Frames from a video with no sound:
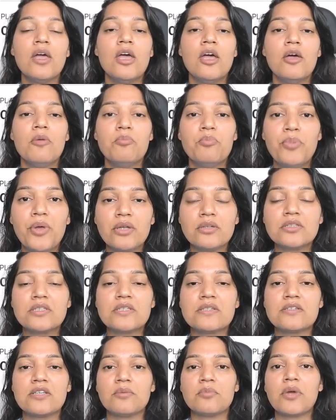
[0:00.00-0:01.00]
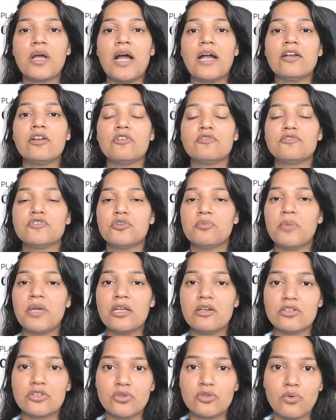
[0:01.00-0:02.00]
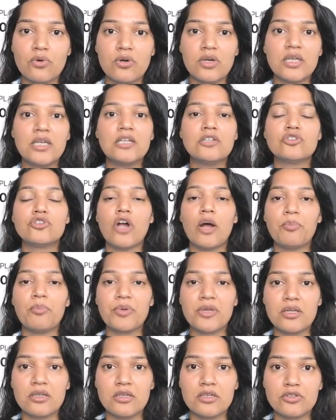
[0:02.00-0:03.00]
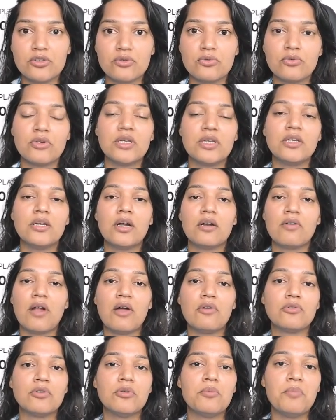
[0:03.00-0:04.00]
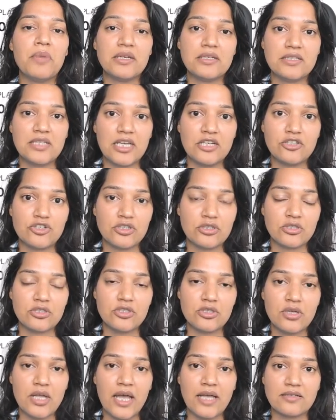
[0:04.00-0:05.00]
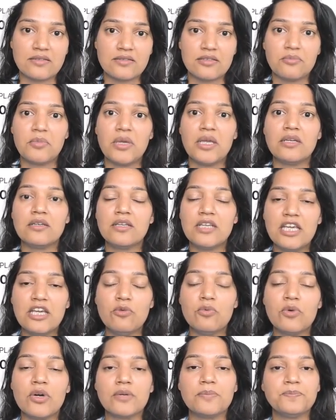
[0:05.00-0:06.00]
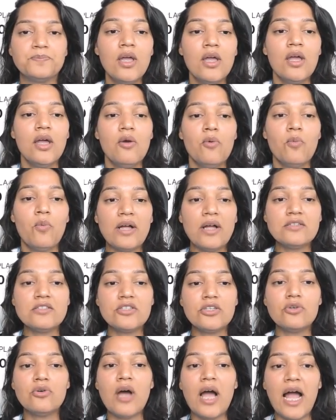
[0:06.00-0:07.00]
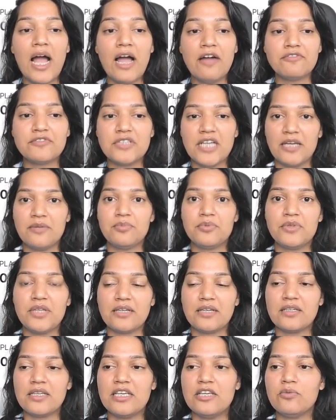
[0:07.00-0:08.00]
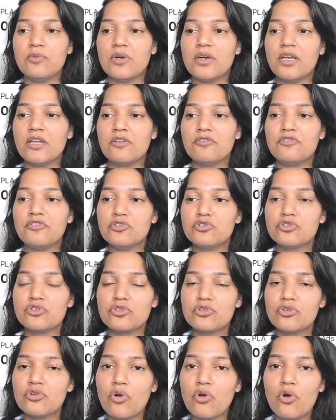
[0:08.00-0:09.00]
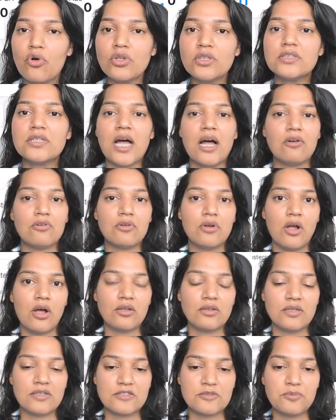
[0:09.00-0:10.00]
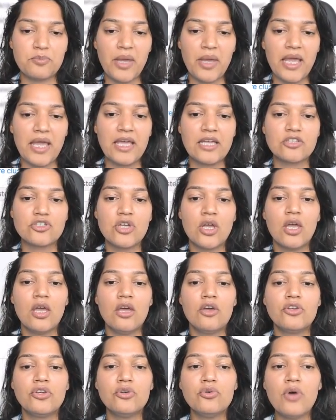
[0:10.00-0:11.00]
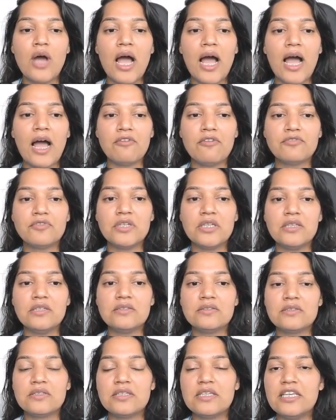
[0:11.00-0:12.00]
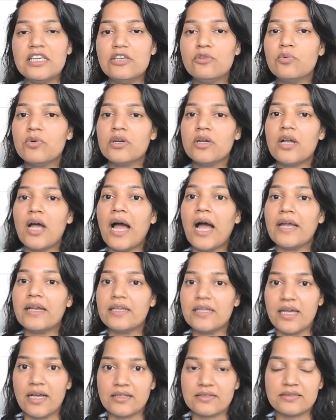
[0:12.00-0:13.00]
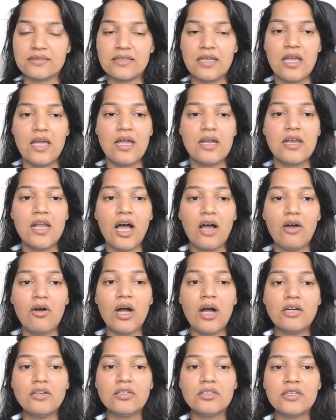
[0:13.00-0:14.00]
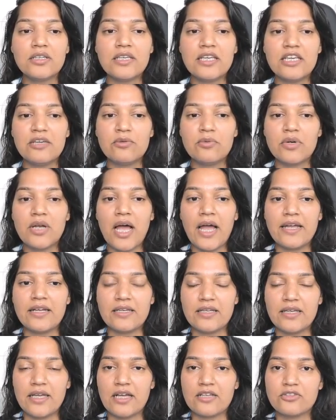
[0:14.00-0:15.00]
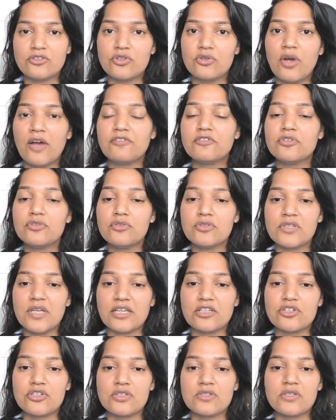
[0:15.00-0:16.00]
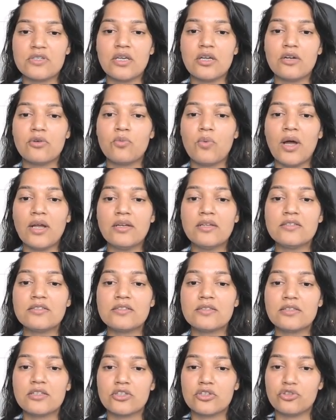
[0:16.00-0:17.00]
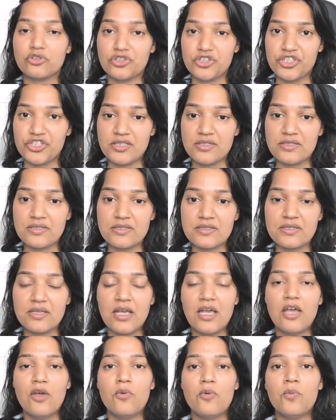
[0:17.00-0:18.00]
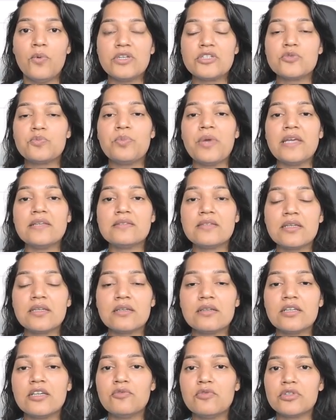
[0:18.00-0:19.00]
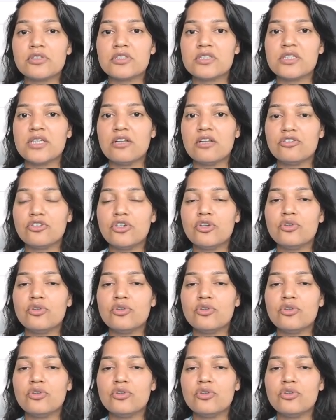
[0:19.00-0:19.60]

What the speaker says: built some kind of domain authority, tropical authority around meditation as the main keyword. Once you have typed that keyword, if you scroll down on this page, you have these keyword ideas. Now, under the keyword ideas, you have two sections here. One is the questions, which basically will tell you